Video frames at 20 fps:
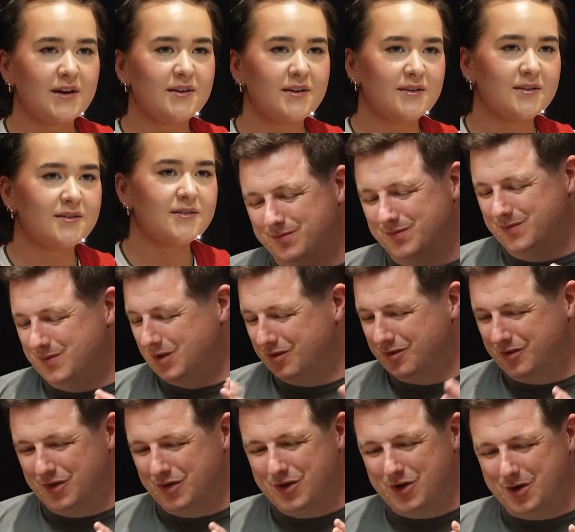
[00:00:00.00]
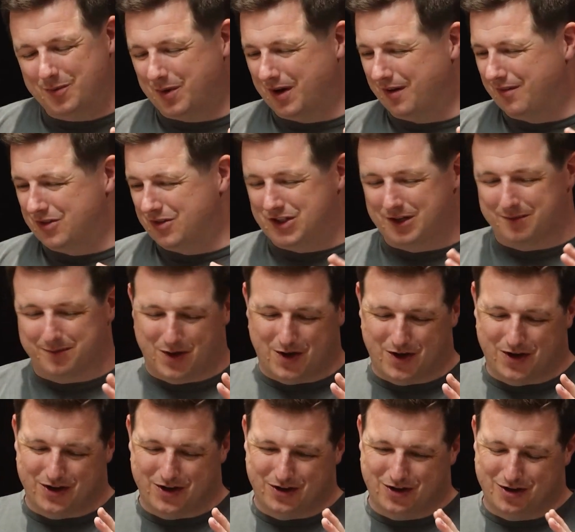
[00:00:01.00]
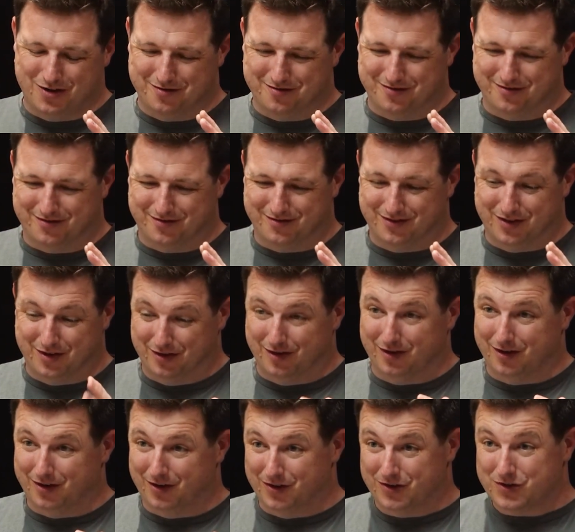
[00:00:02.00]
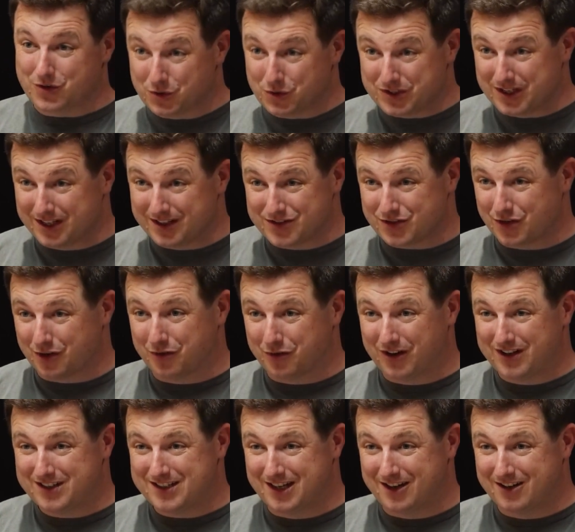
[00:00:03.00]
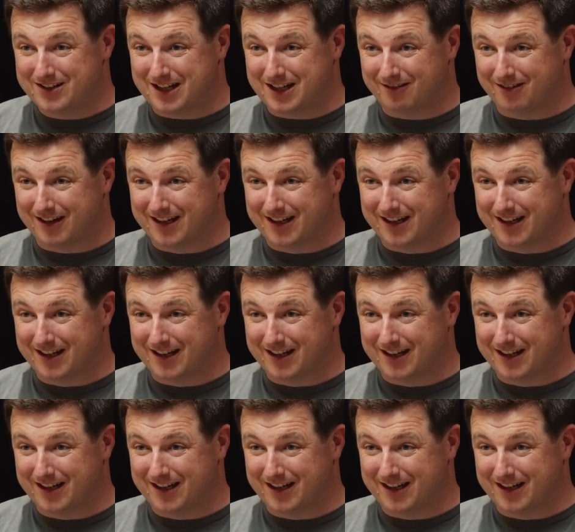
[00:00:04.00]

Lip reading: Yeah, you're through your apprenticeship now. You're an associate software engineer, is that right?